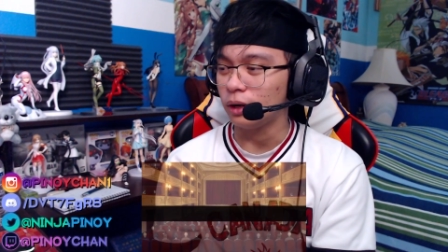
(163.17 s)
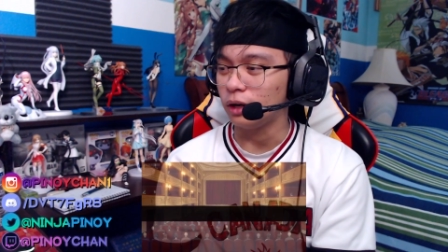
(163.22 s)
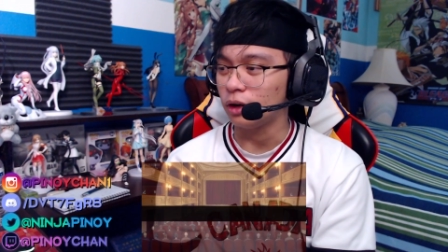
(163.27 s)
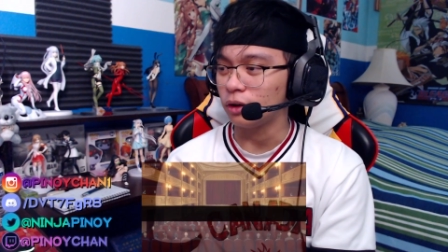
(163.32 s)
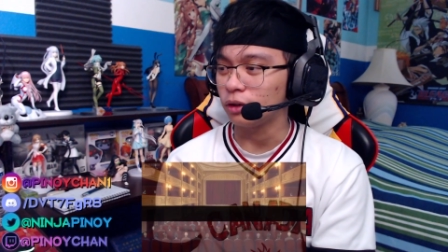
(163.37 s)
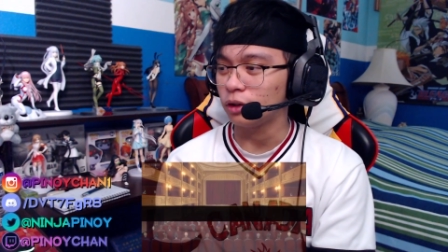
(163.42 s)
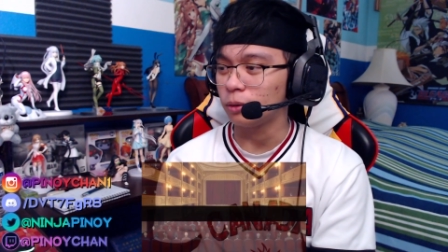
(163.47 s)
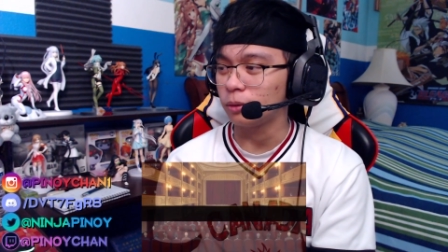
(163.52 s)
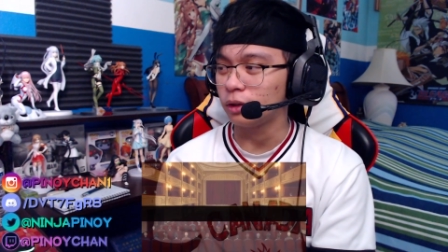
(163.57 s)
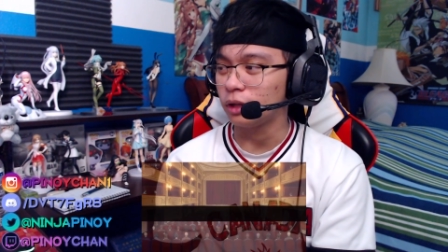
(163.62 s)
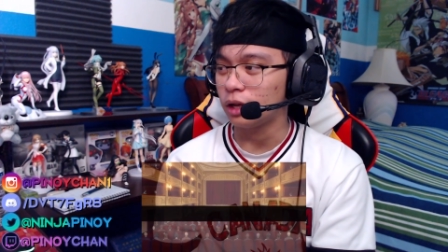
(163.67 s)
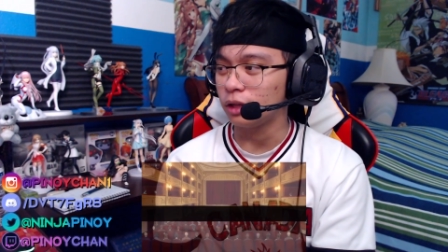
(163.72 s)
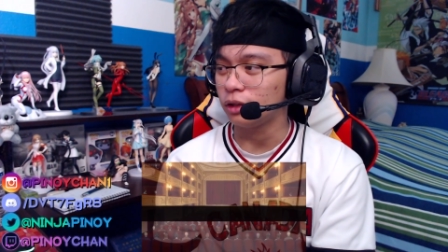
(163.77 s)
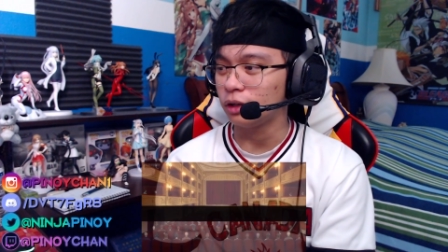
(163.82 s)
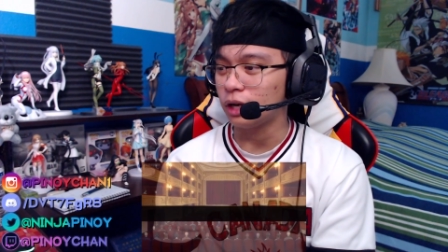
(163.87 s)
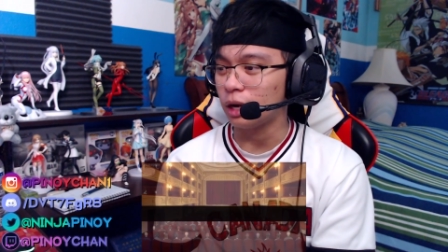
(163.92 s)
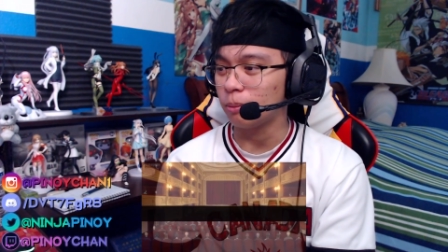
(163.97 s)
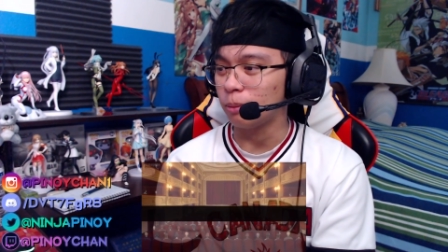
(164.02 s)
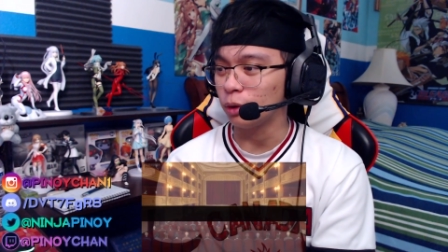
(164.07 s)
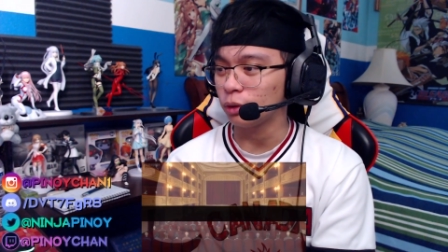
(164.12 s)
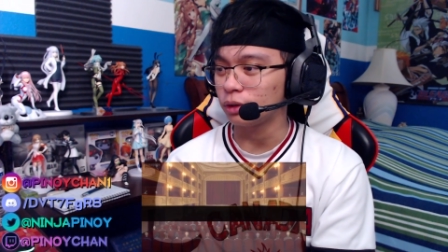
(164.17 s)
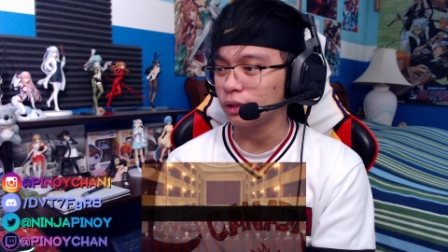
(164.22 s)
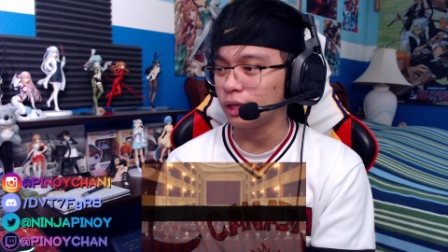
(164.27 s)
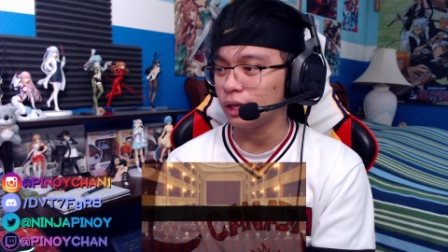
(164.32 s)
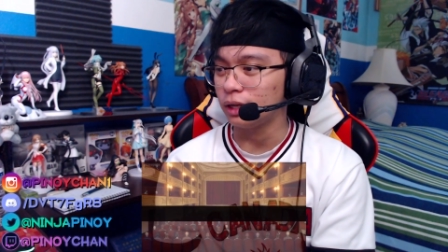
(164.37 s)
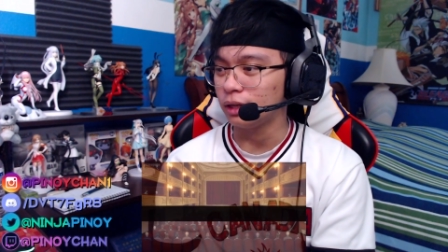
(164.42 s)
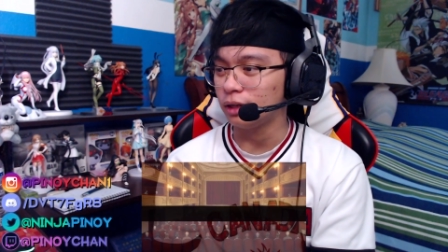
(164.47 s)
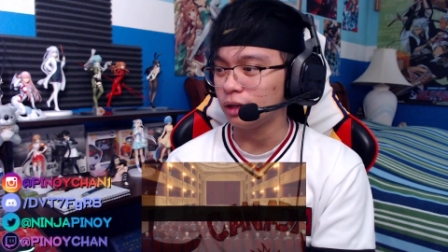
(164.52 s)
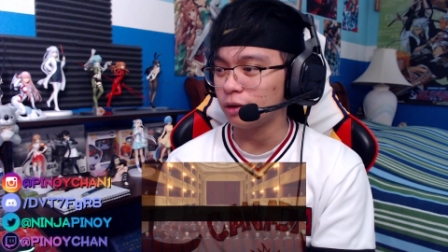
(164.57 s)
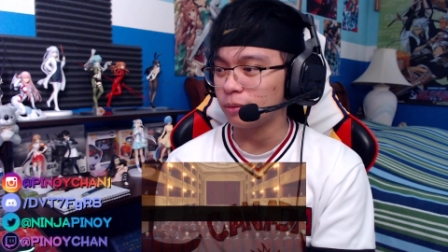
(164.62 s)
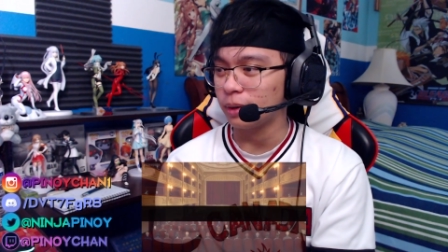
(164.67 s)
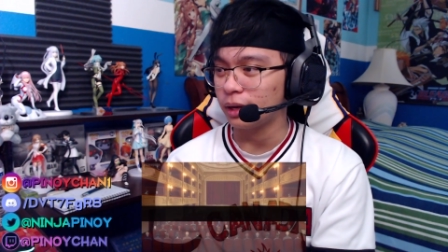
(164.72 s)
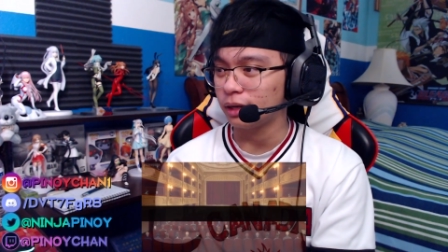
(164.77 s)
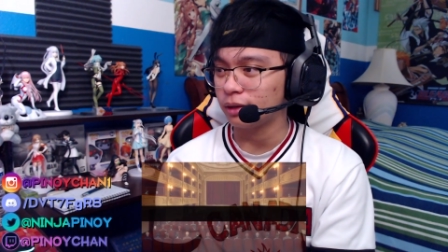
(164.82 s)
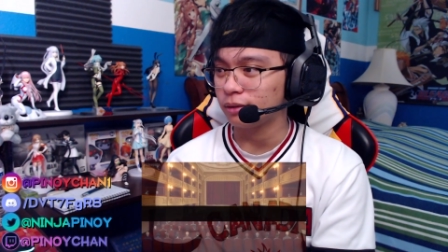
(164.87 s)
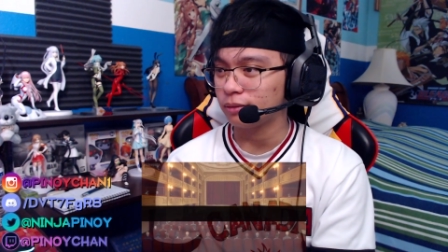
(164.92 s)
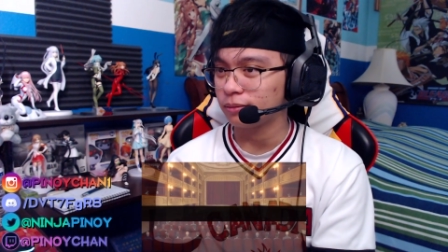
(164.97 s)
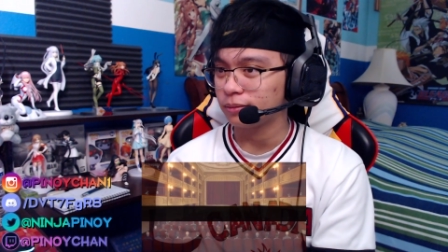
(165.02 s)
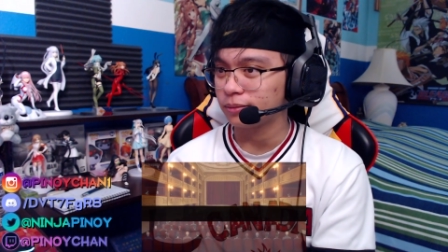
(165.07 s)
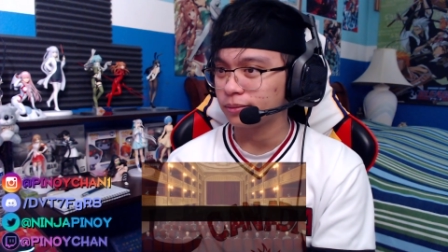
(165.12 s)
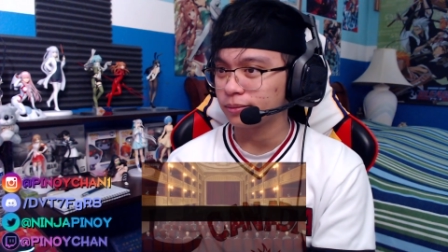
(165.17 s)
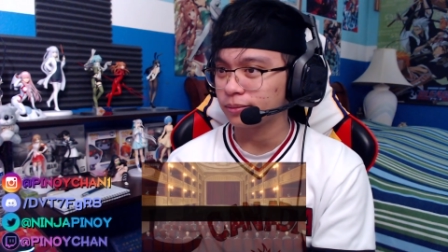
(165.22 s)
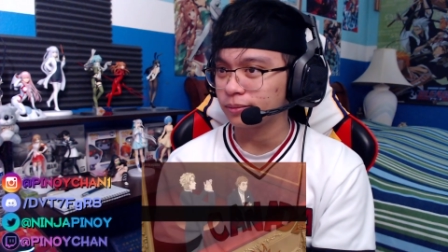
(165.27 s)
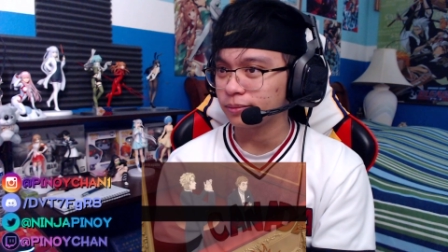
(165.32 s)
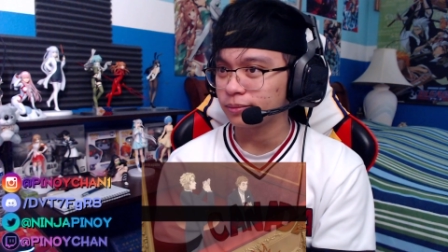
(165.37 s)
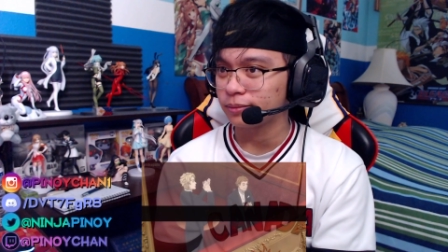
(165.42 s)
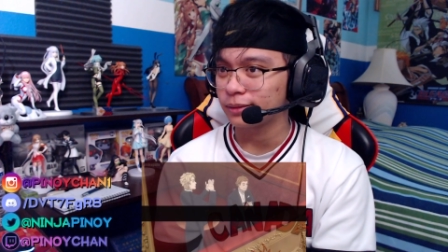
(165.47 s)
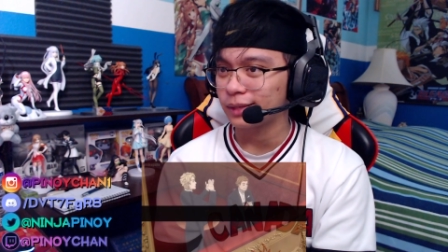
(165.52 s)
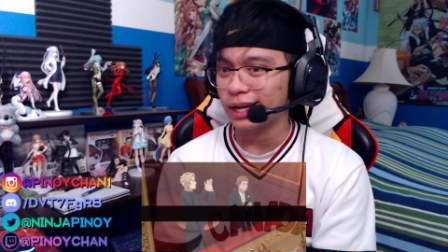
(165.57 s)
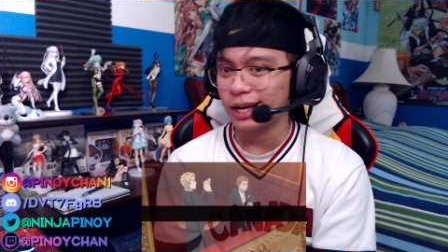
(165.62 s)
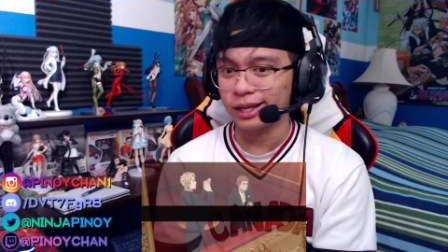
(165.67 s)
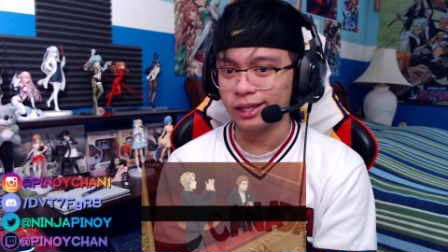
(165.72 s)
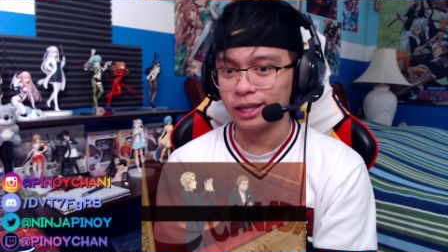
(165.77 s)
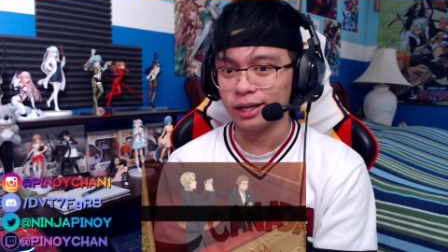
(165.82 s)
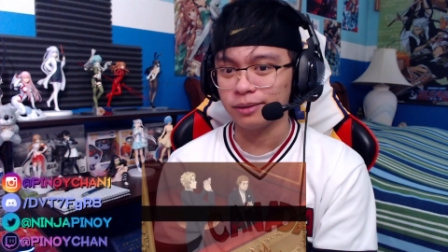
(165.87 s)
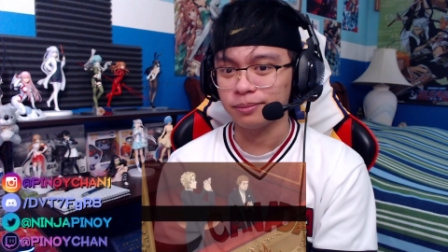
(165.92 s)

no, they're not, they're not both dead. Never mind. I lied.